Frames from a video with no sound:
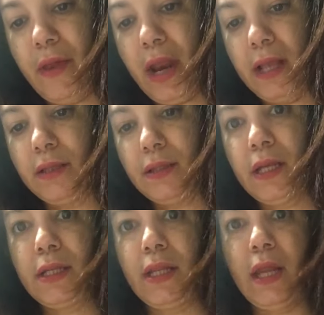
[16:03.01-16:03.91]
that
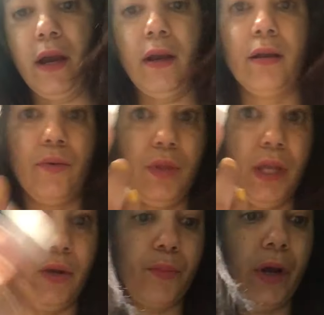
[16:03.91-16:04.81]
is in there with a
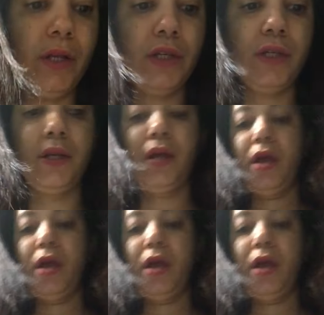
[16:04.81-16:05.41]
little brush.